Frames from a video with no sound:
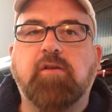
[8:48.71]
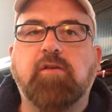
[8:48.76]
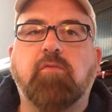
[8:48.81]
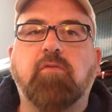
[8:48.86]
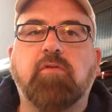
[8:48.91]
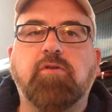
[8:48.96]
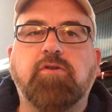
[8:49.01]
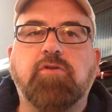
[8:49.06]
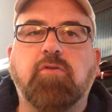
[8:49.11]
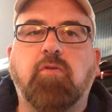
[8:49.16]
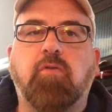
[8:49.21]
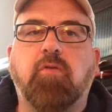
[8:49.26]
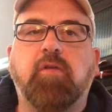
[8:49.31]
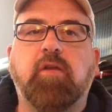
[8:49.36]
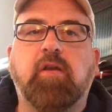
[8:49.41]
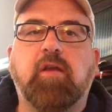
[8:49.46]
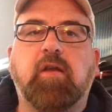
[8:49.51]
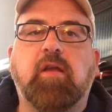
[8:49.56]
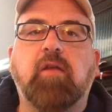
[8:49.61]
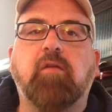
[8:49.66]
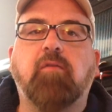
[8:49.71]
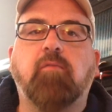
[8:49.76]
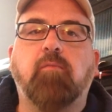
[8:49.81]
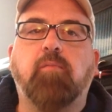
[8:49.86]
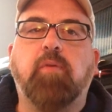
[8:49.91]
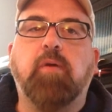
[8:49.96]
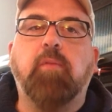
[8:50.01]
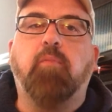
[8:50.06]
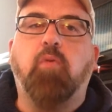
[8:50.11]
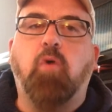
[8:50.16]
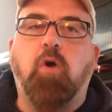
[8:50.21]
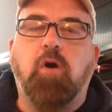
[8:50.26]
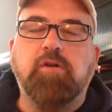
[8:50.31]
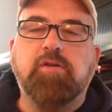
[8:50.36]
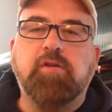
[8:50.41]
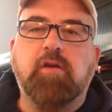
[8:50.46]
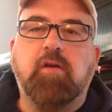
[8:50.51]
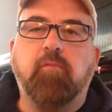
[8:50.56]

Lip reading: to ensure that it can be brought to